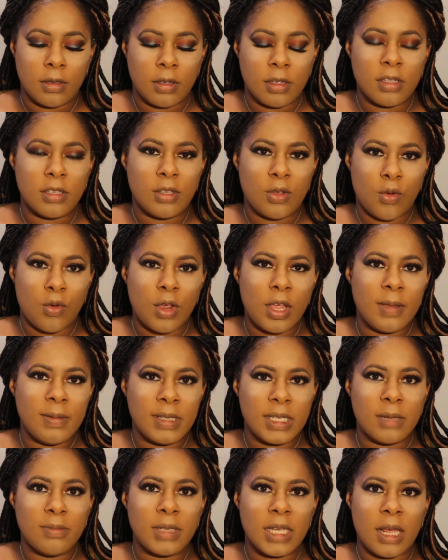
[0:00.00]
because cream
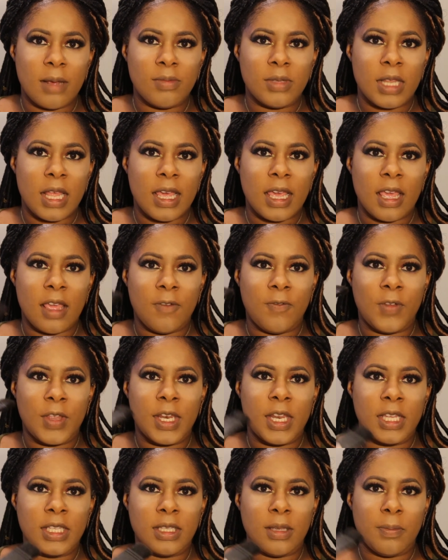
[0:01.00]
sometimes, like if
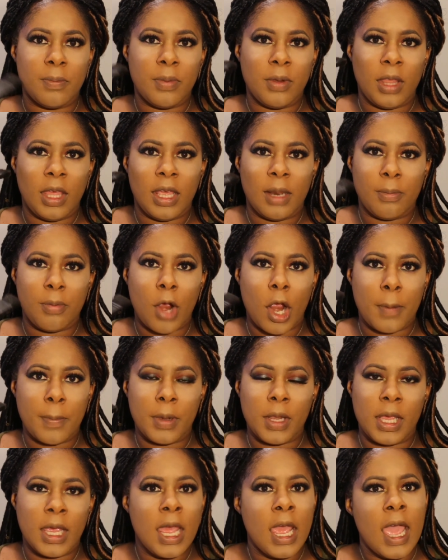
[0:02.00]
it doesn't blend
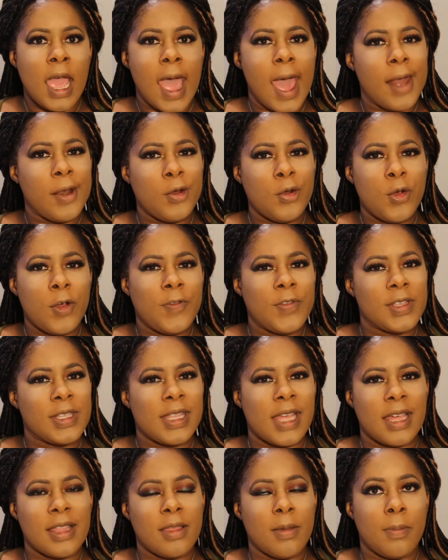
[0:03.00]
properly, I don't know if it's
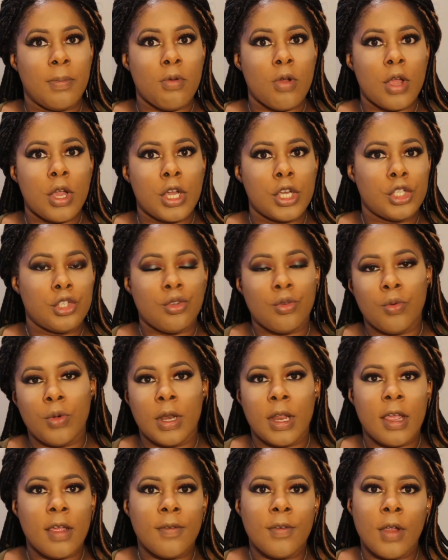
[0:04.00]
like the brush or
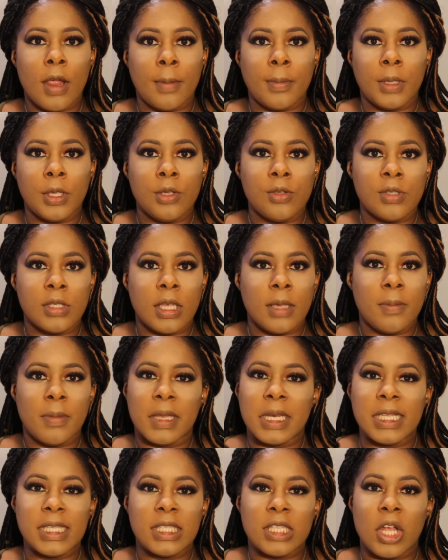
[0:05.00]
whatever I'm using,
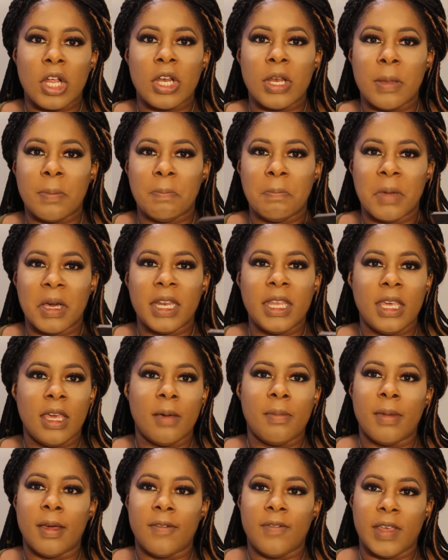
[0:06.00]
but it's starting to muddy
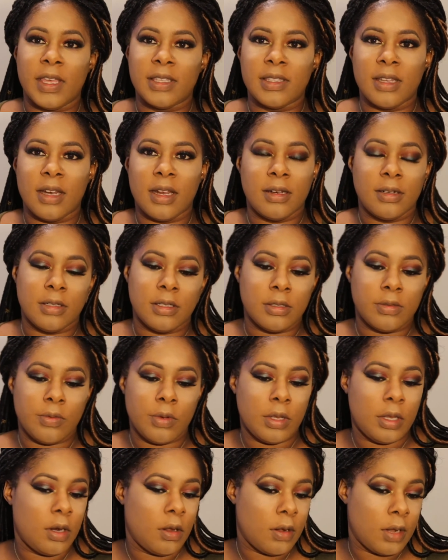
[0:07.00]
up my face, and I just
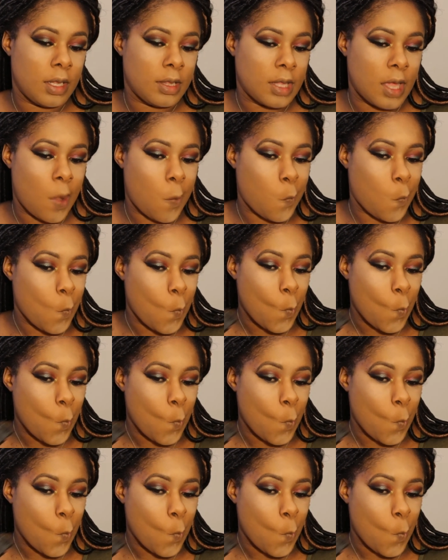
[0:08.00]
really don't like that.